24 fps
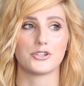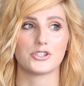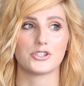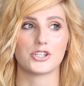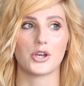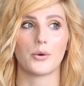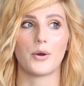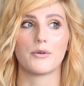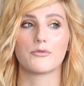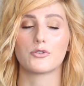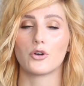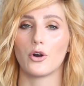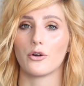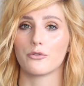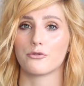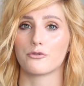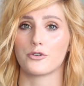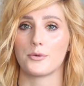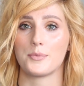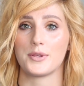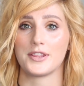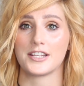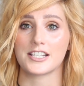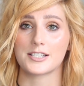And so I've gone
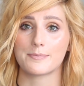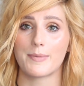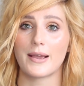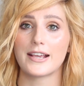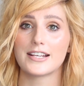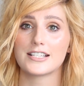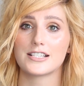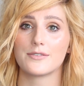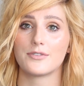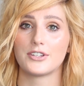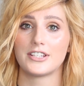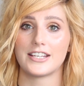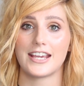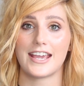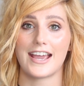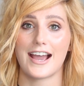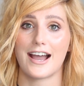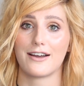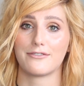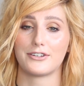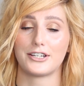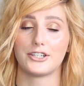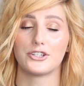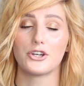from, in the space of a year,
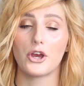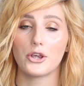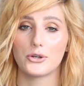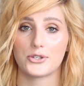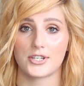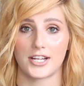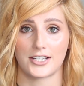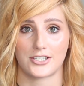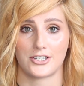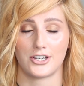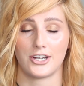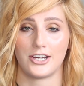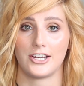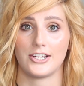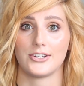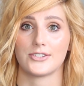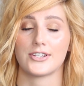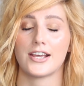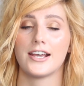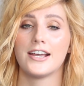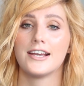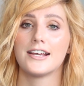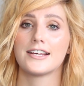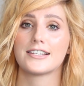having no
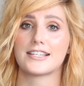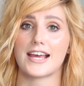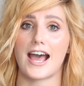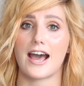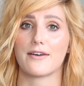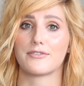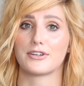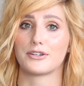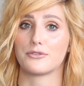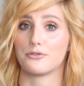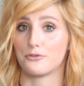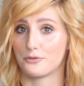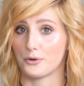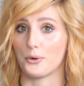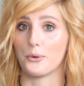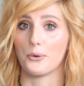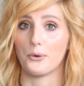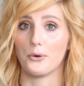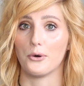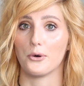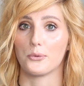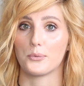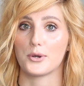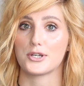tattoos to having
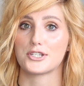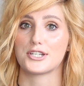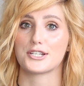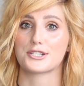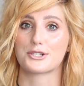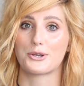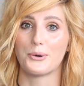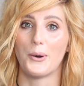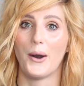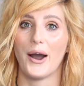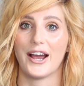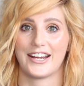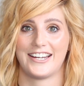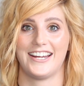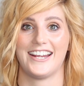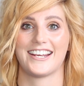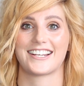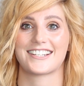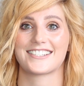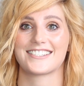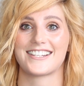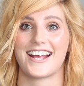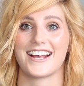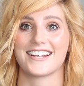4, which is quite
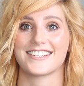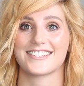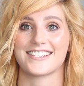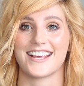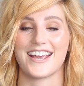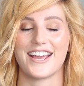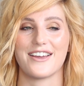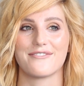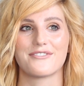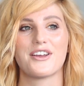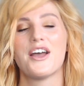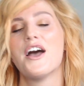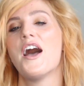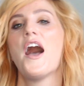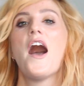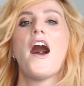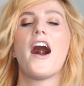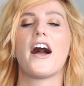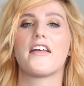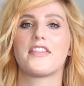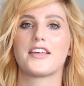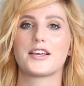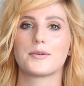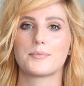excessive.
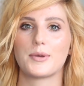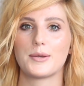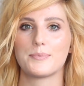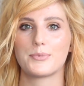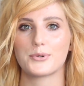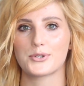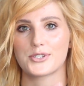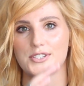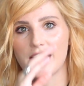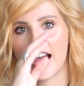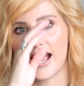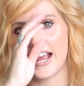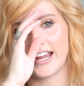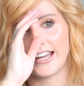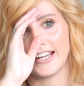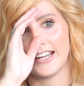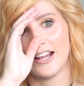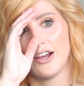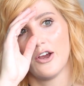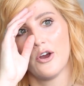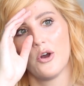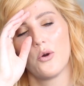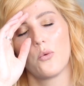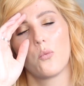I think people say
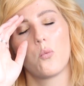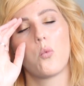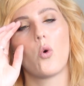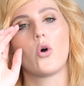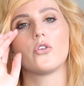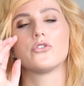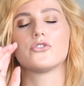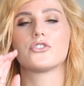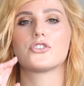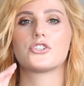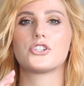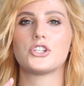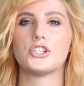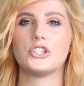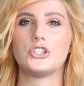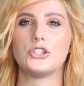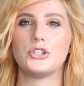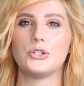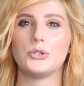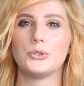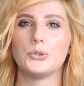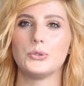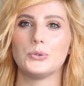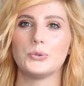once
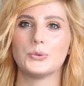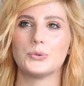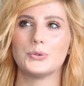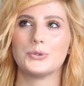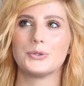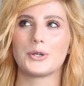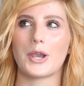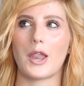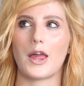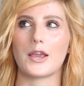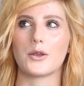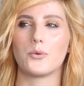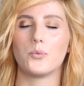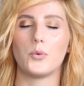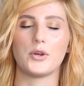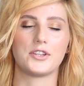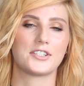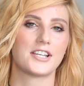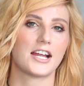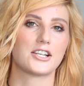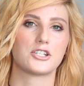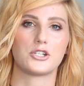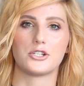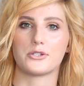you, like
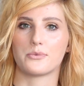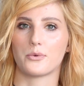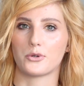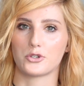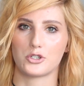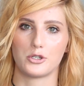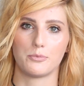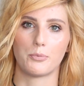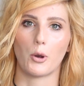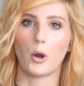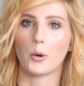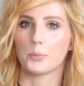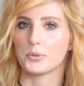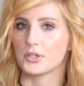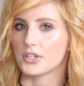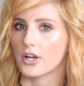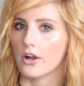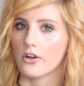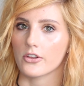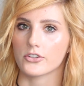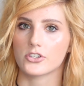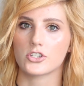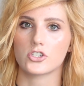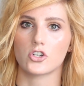with tattoos, once you pop, you
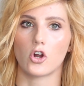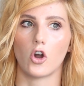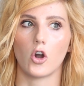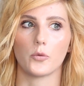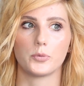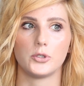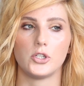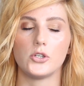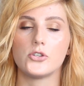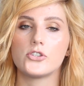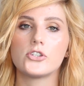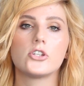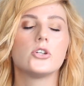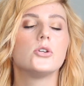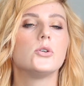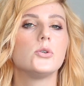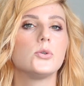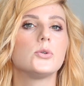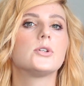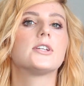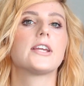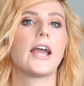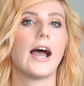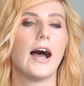can't stop. You
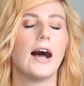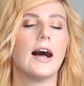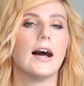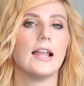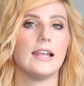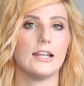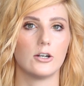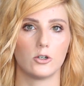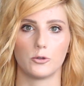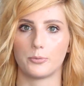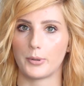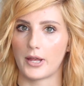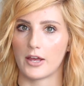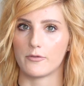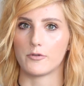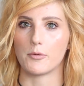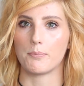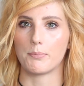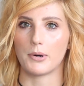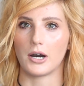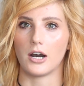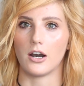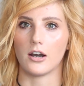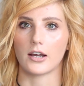do get a little bit of a
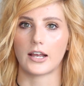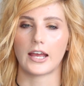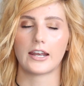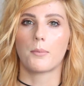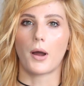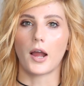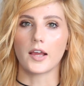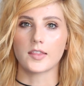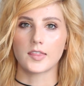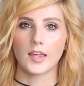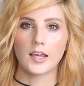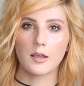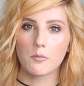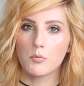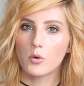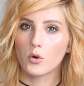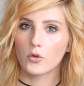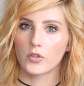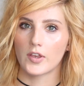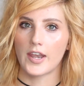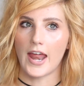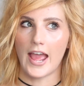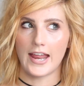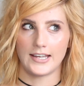bug. But I think
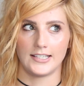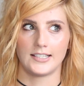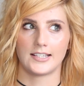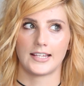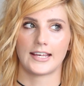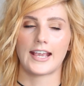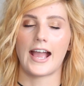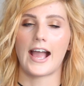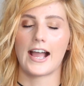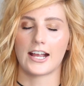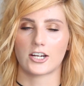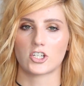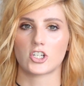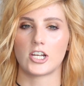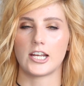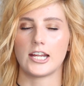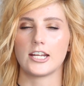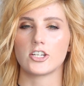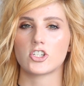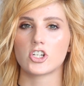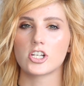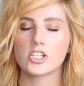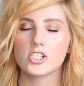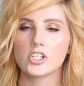more than anything, actually,
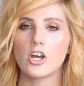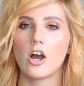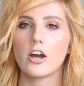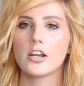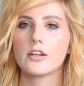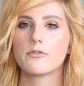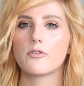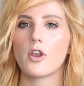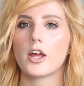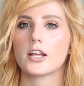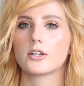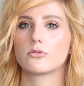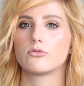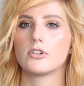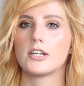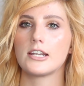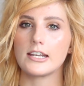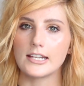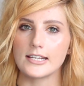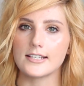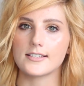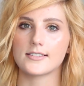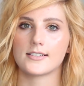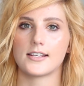it just kind of like
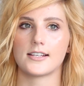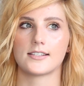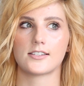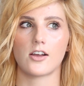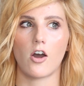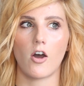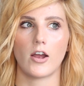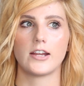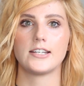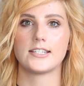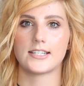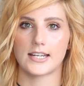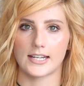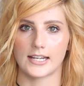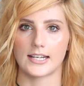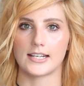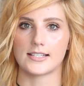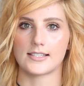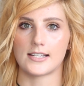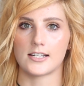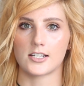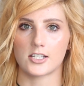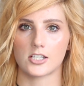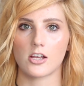releases
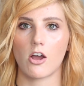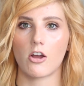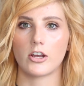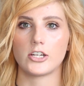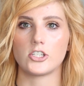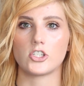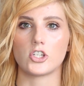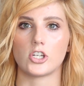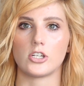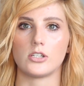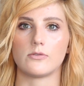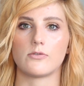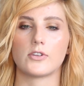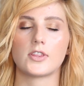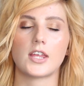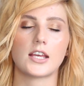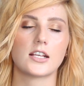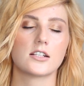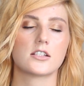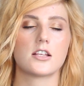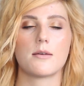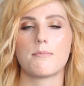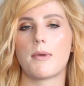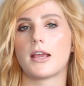ideas inside you for
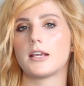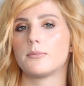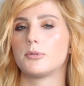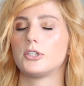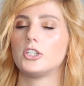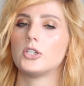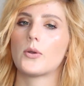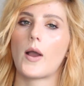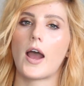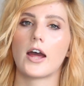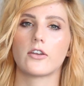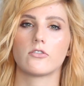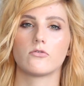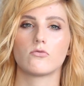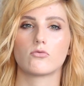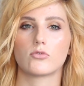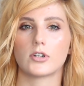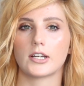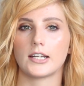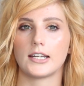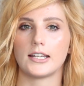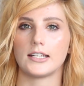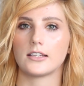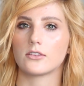things that maybe you hadn't
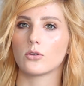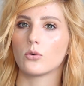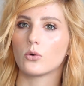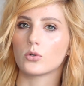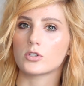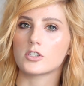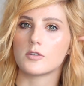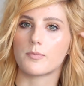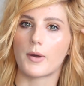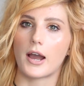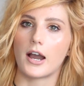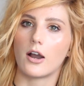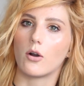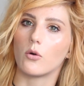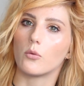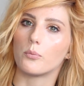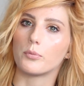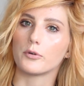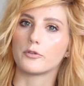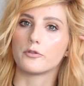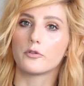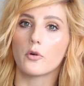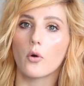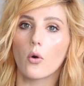really thought
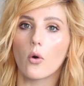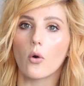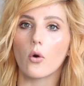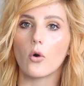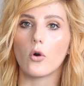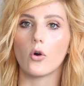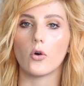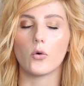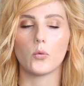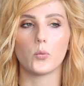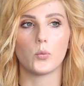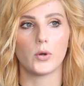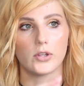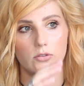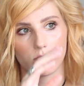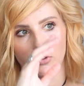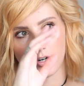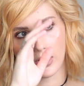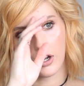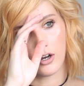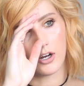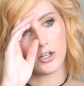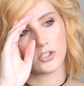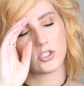about before with
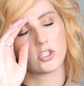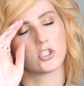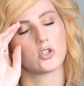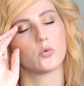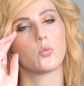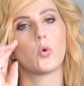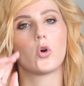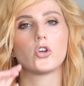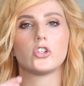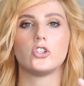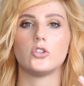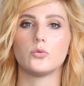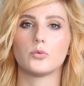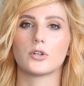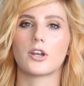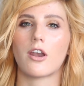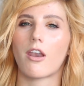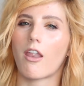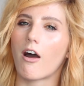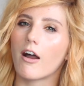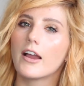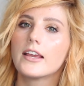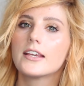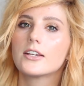regards to what you would
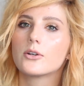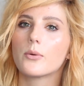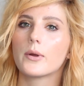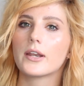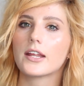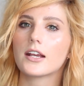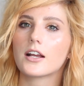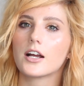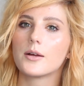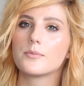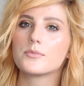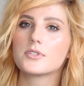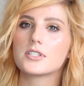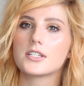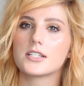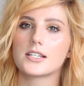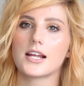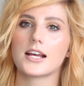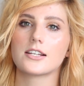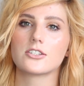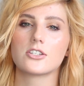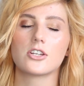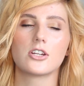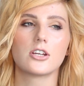like when it comes to
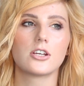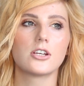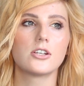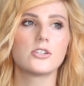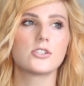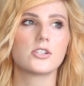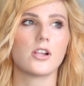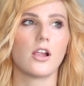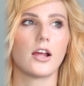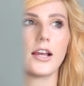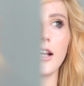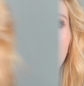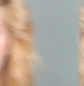tattoos.